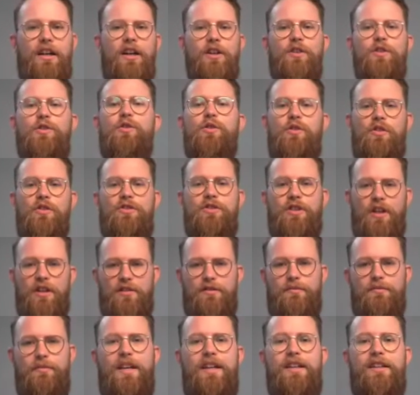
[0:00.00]
You should
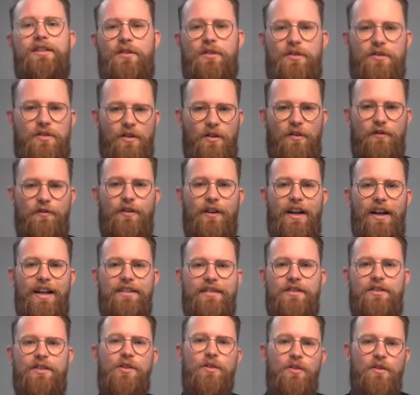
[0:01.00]
just make your software
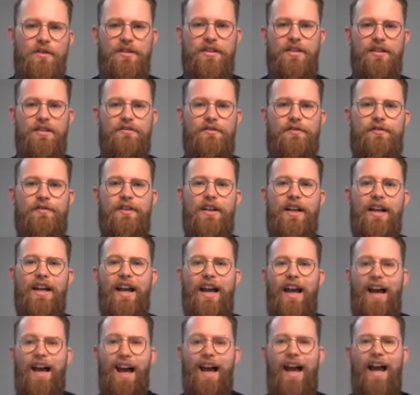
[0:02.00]
intuitive.
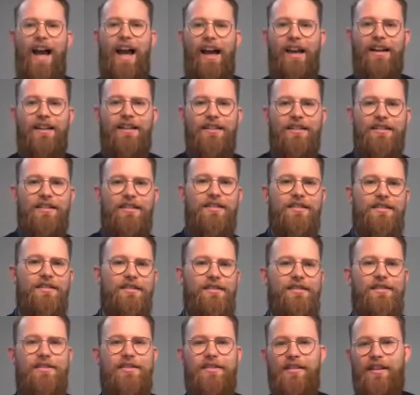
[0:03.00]

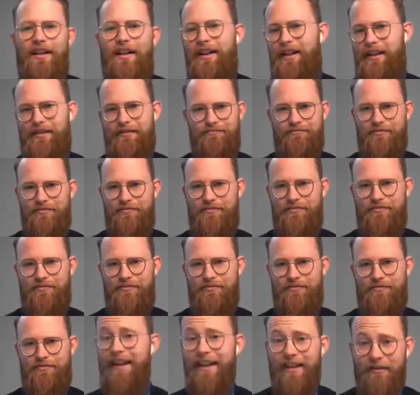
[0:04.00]
And I
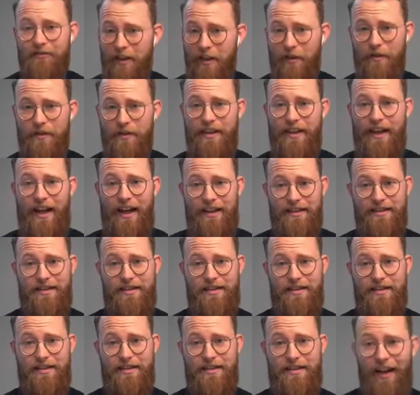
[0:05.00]
completely agree with that.
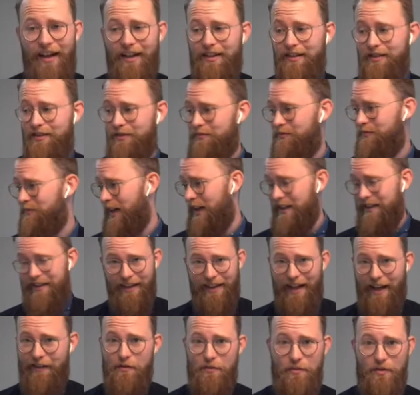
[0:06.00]
I
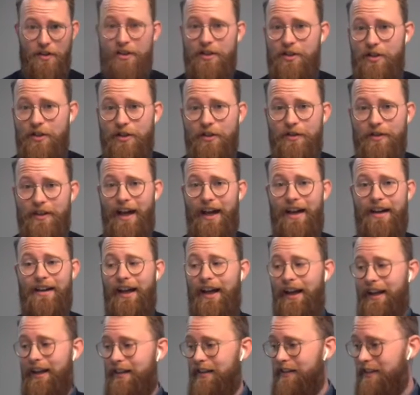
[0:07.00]
think everybody should do that.
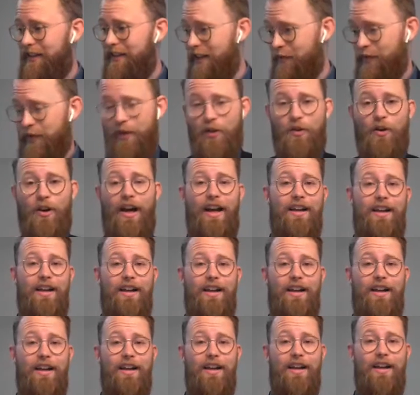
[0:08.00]
And if we all had
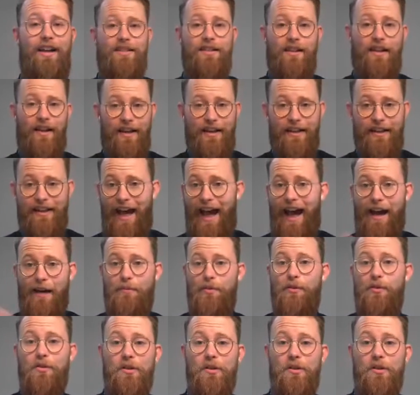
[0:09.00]
budgets like
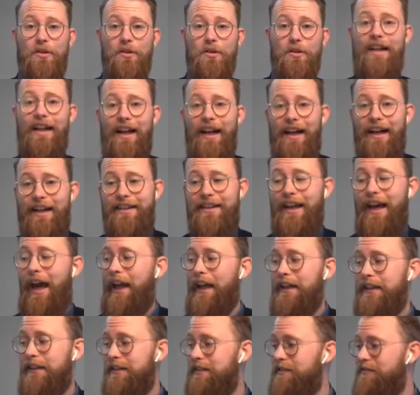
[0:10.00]
Apple,
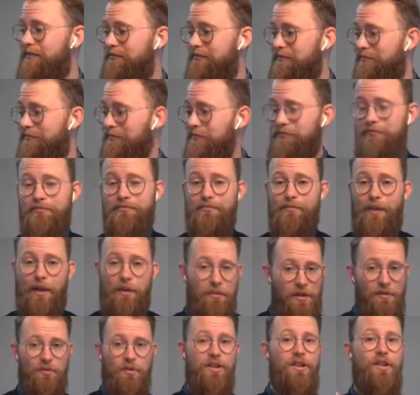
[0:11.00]
then
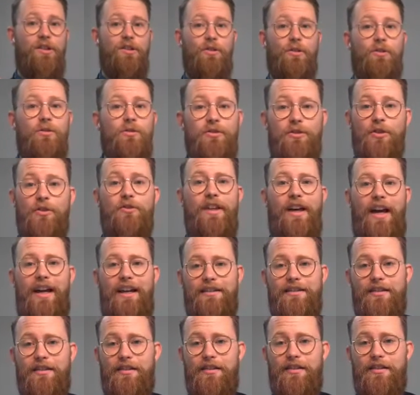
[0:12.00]
maybe we could all do that.